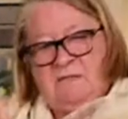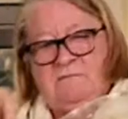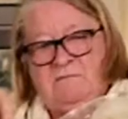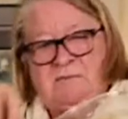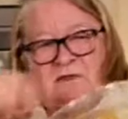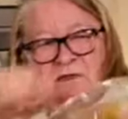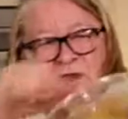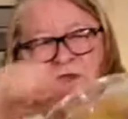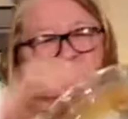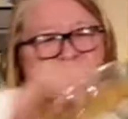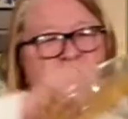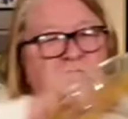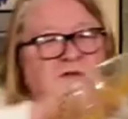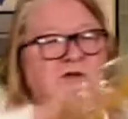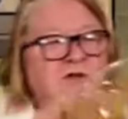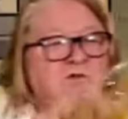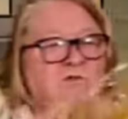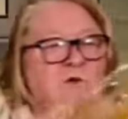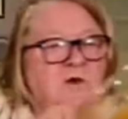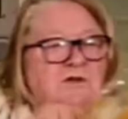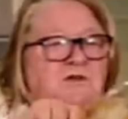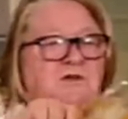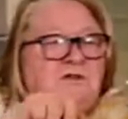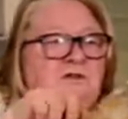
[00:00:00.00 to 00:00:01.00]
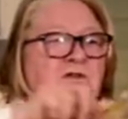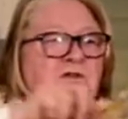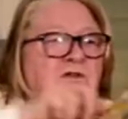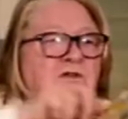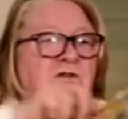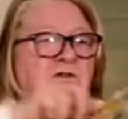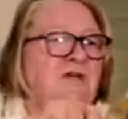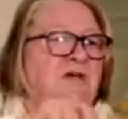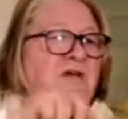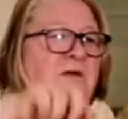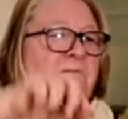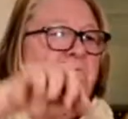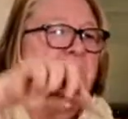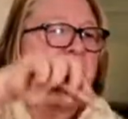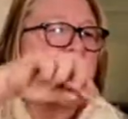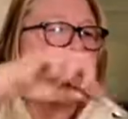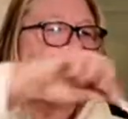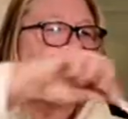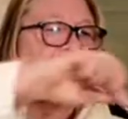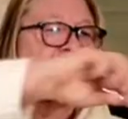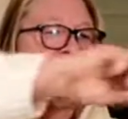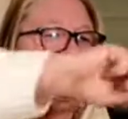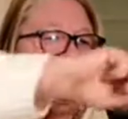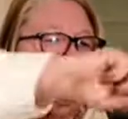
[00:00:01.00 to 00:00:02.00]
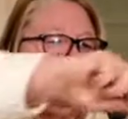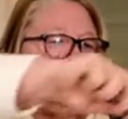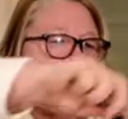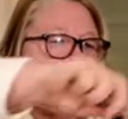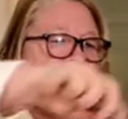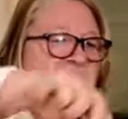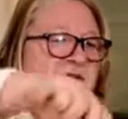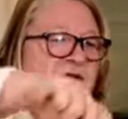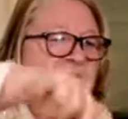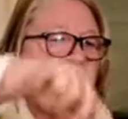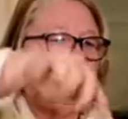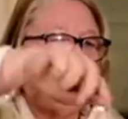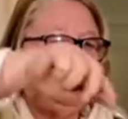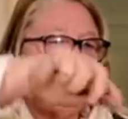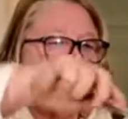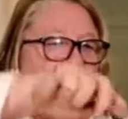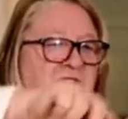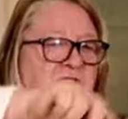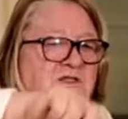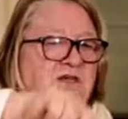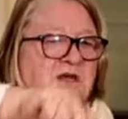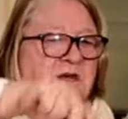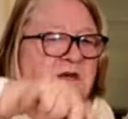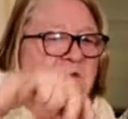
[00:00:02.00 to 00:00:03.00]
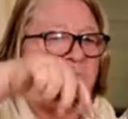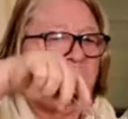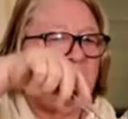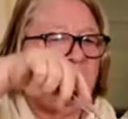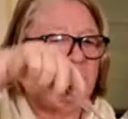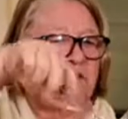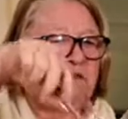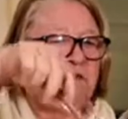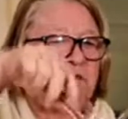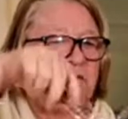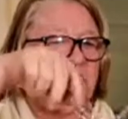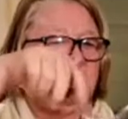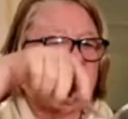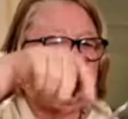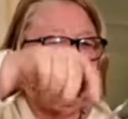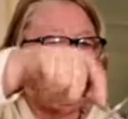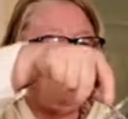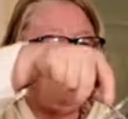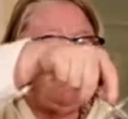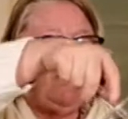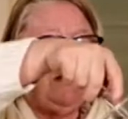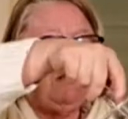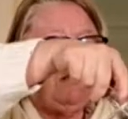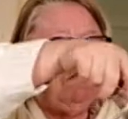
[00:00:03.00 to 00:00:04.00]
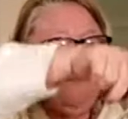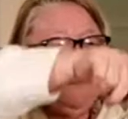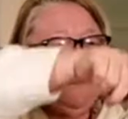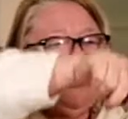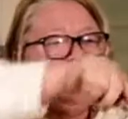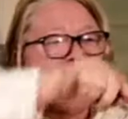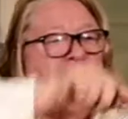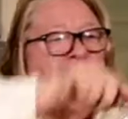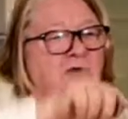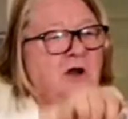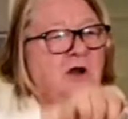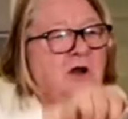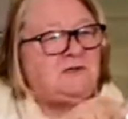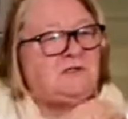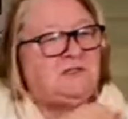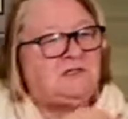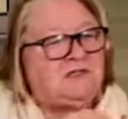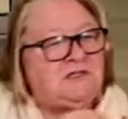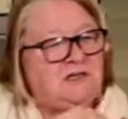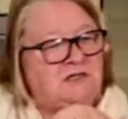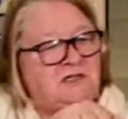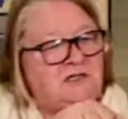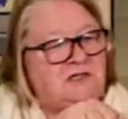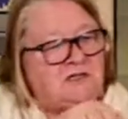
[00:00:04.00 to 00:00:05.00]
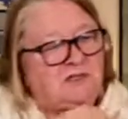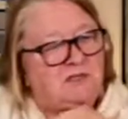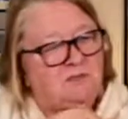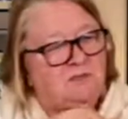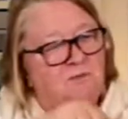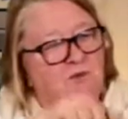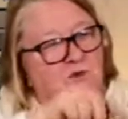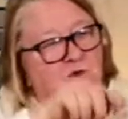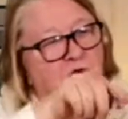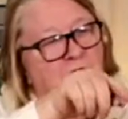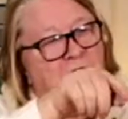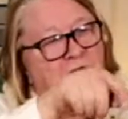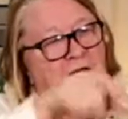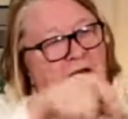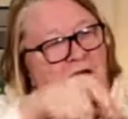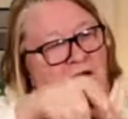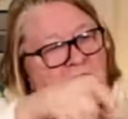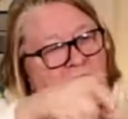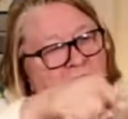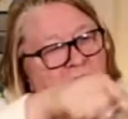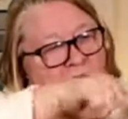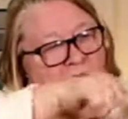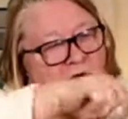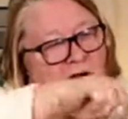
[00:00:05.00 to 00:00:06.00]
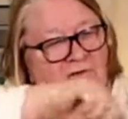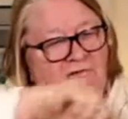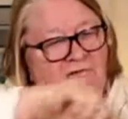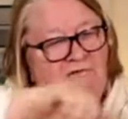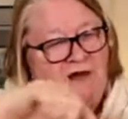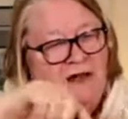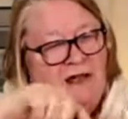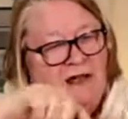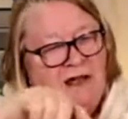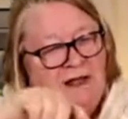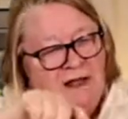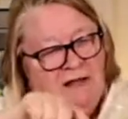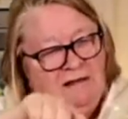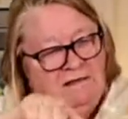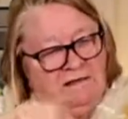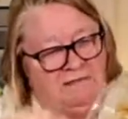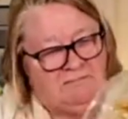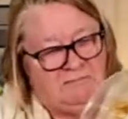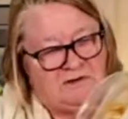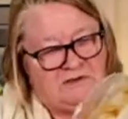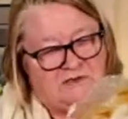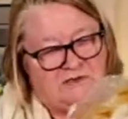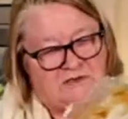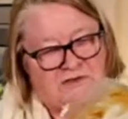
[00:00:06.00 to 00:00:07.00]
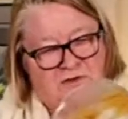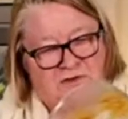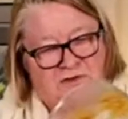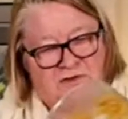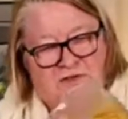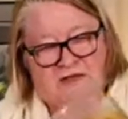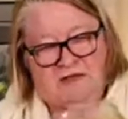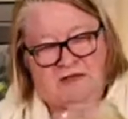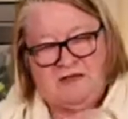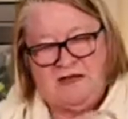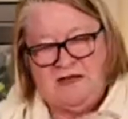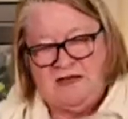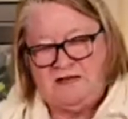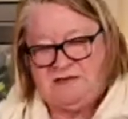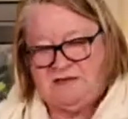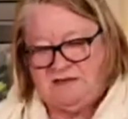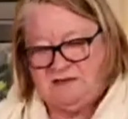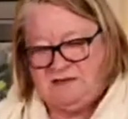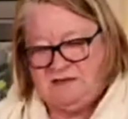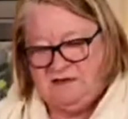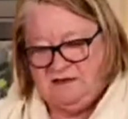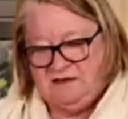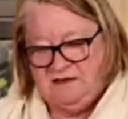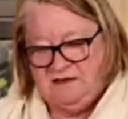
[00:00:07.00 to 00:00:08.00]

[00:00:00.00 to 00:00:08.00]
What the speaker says: But those who want to do the chicken breast, do the chicken breast. Because I'm doing roasted chermoula cauliflower, which is using this.